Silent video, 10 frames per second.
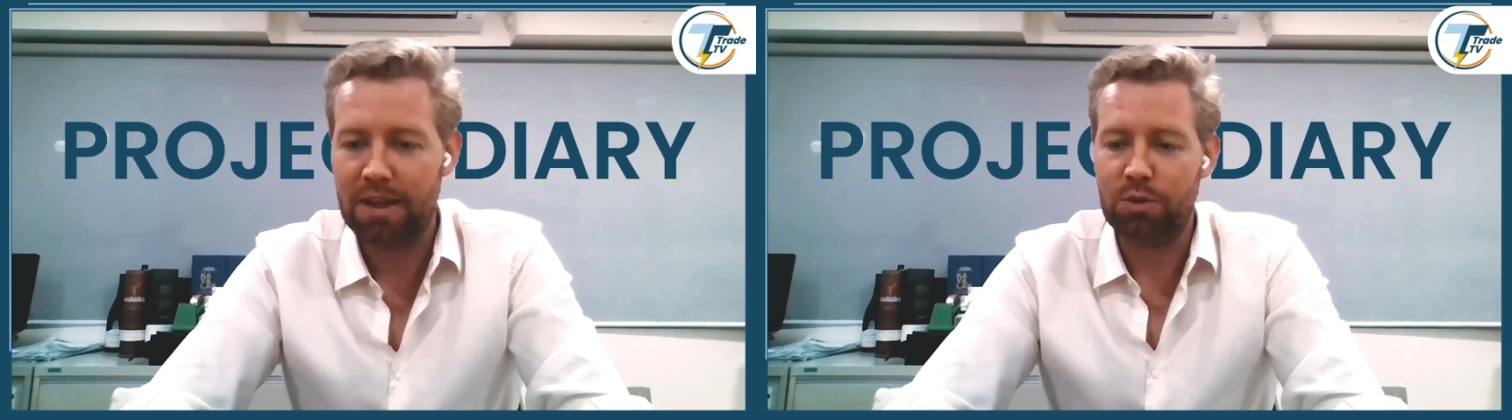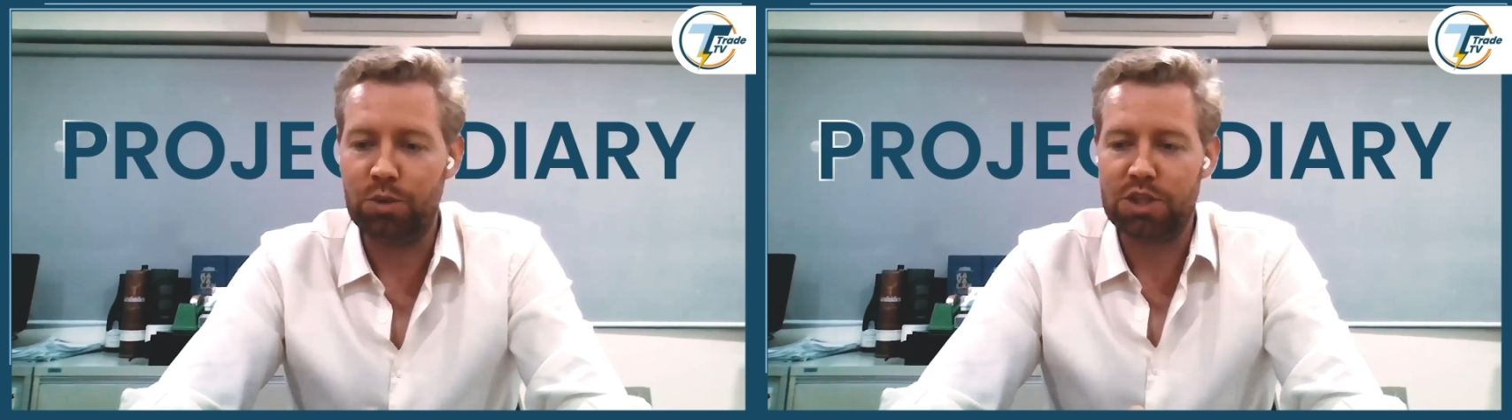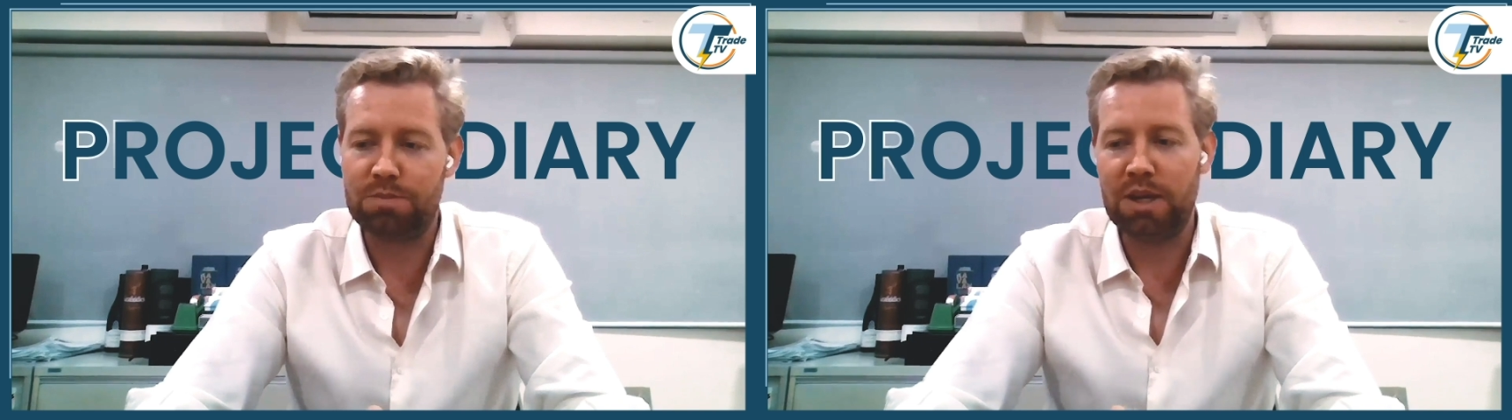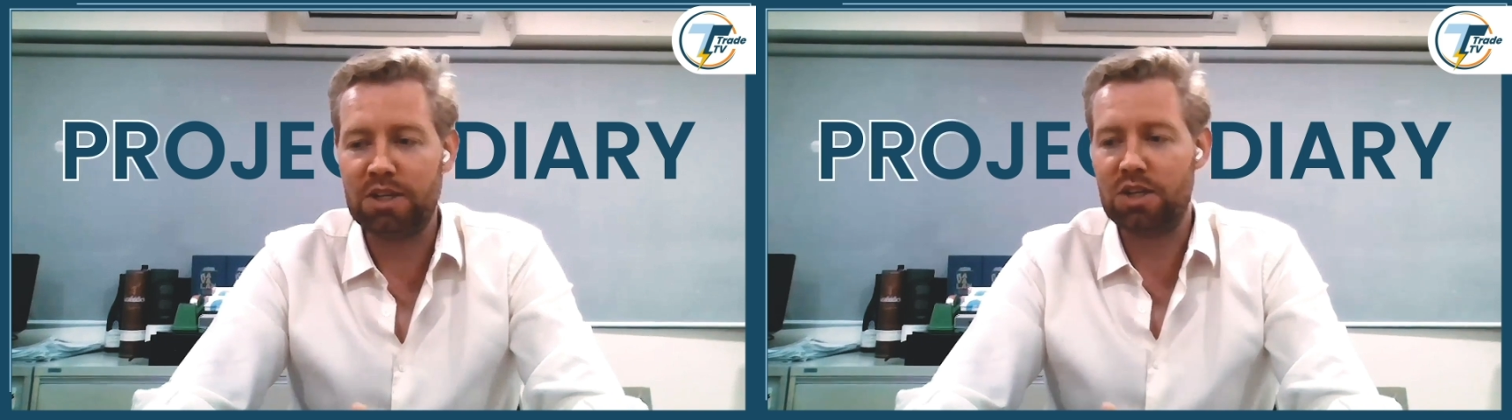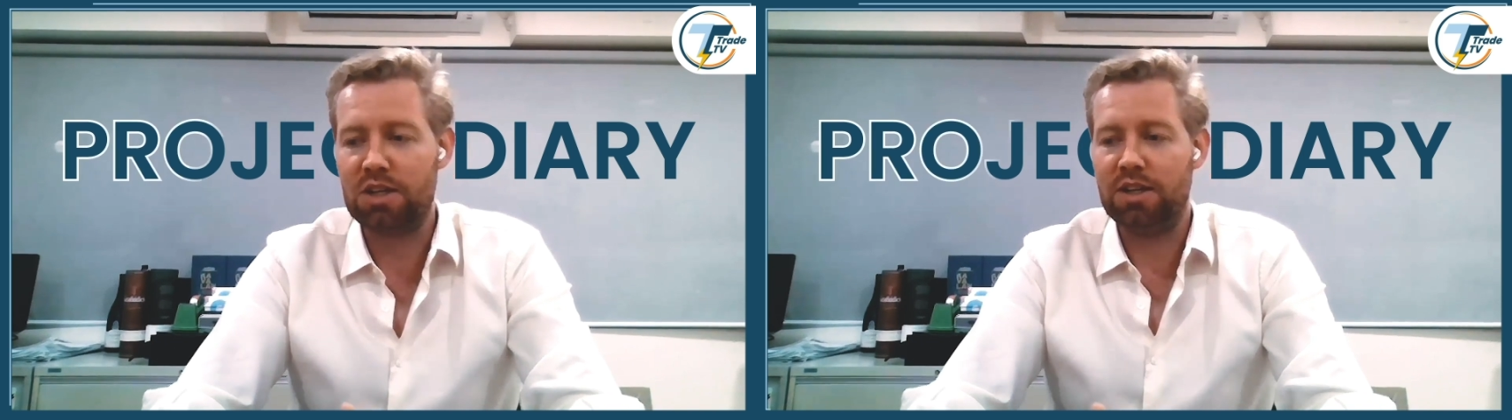which is
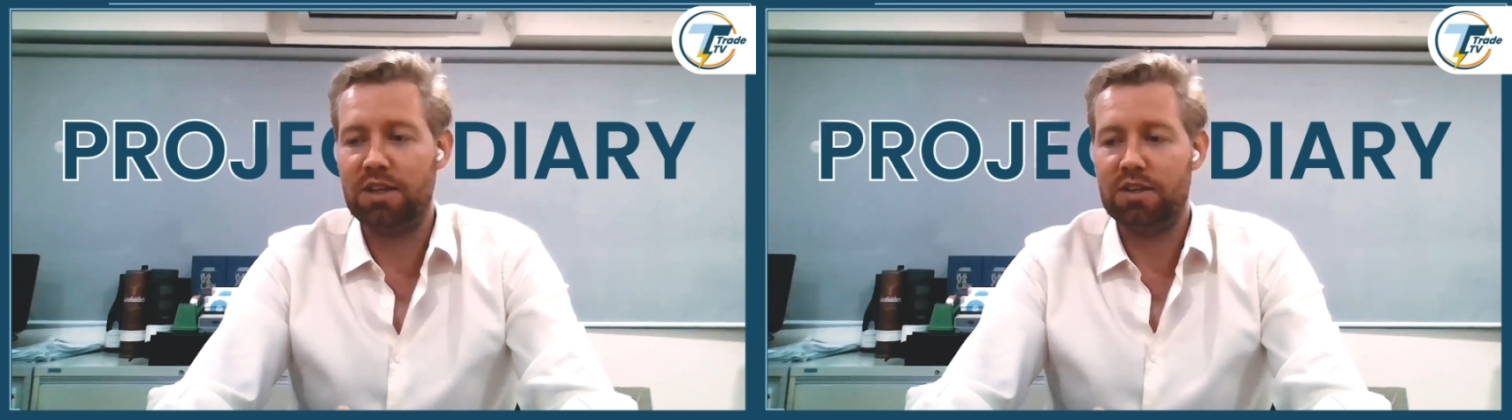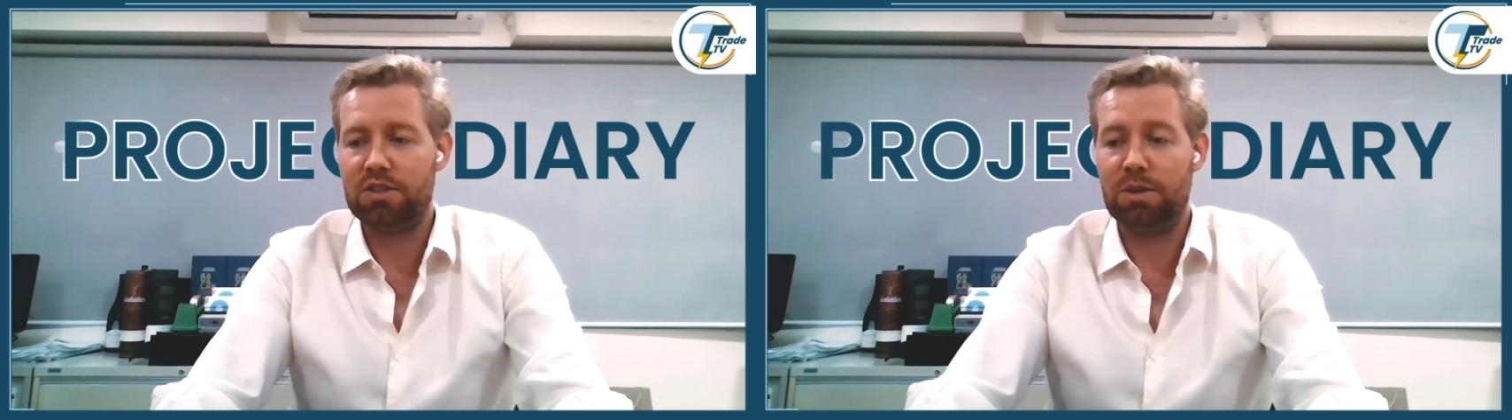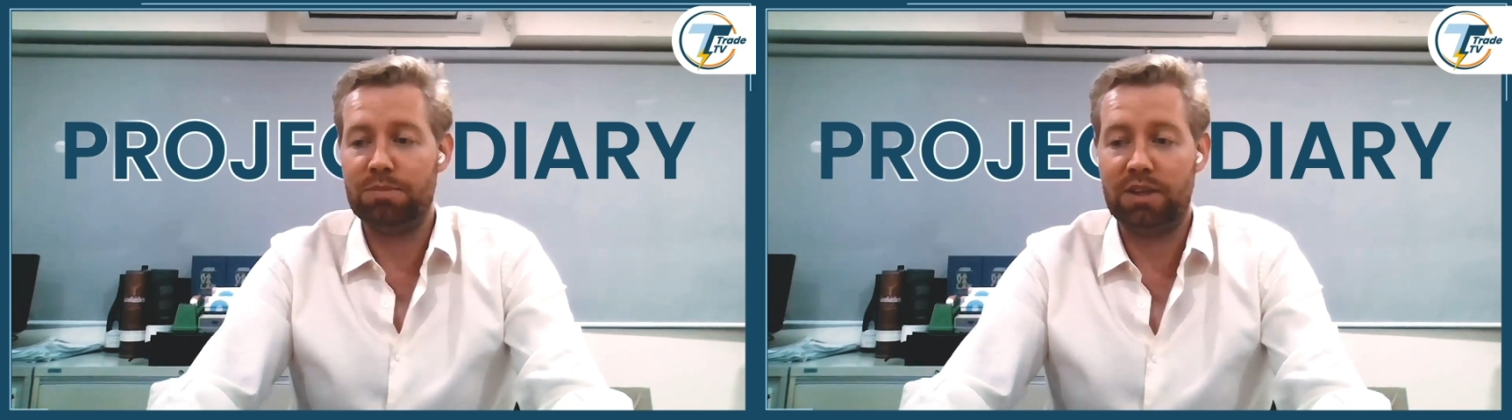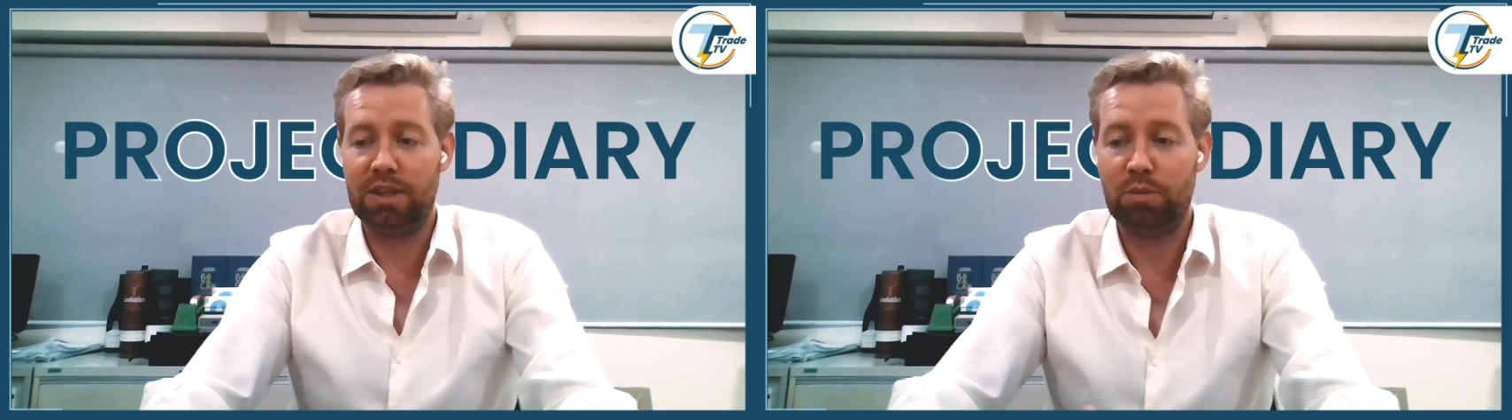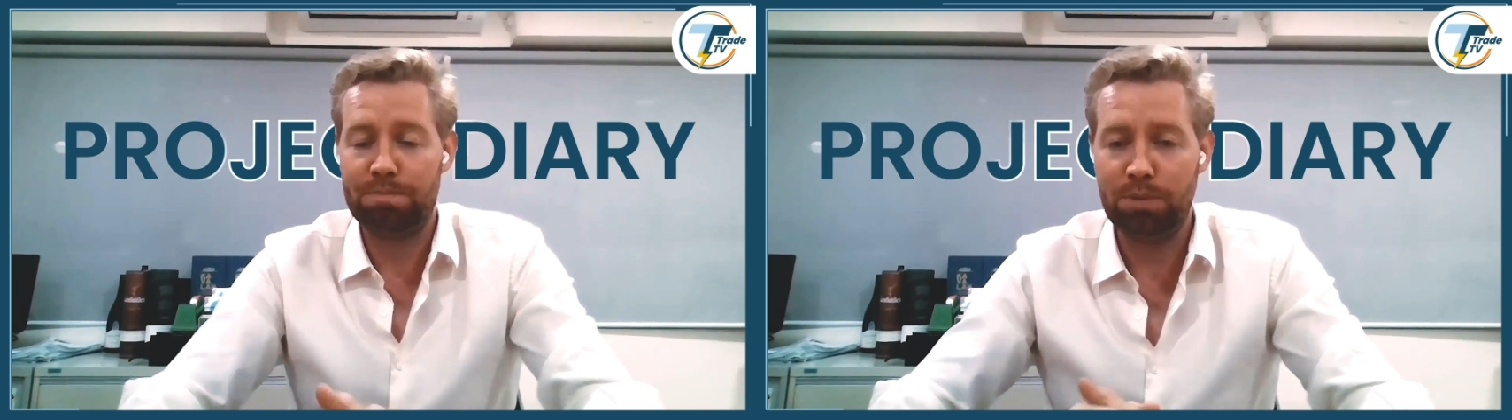basically something that
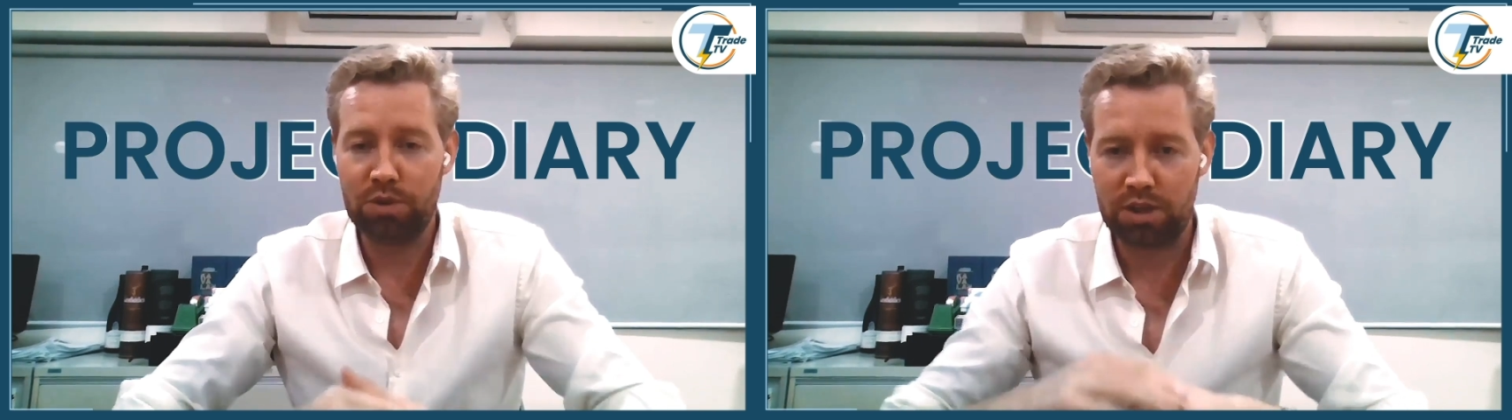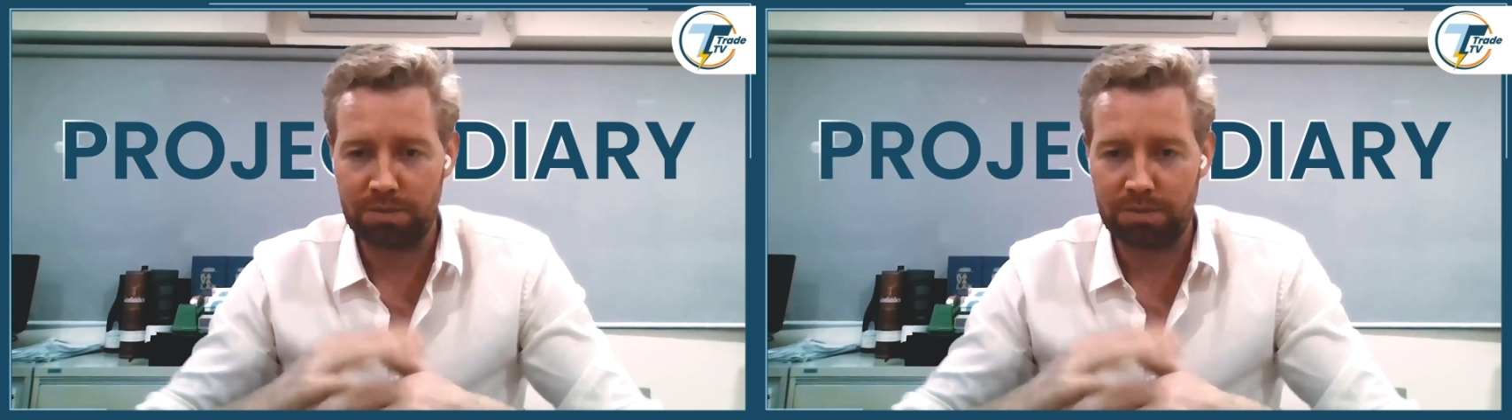we put on